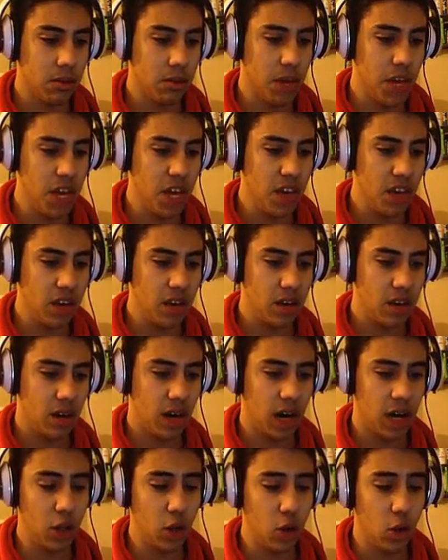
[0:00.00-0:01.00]
Me?
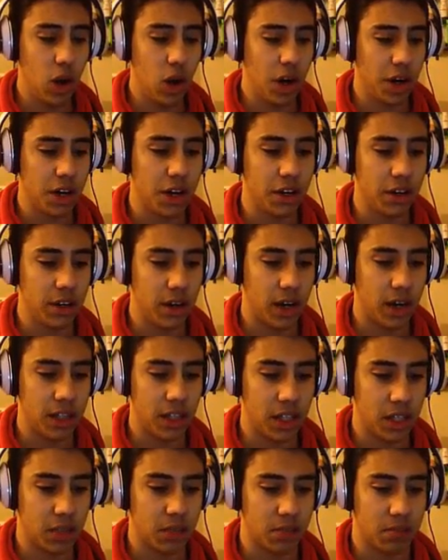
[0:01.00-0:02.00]
I don't work here, I'm
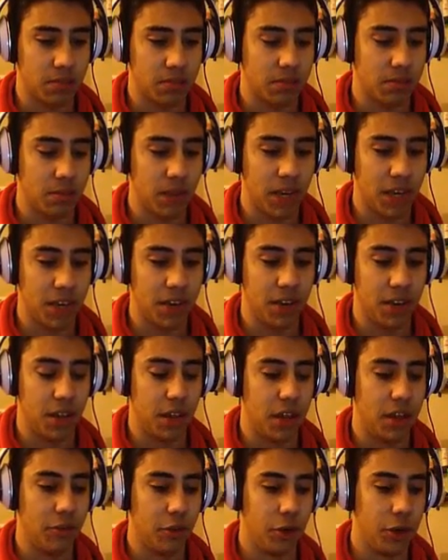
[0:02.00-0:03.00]
just making a
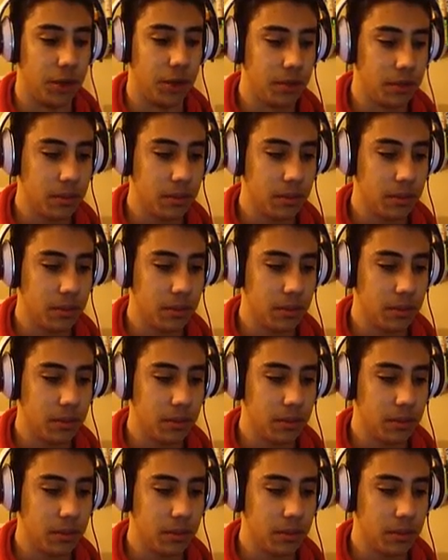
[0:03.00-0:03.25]
delivery.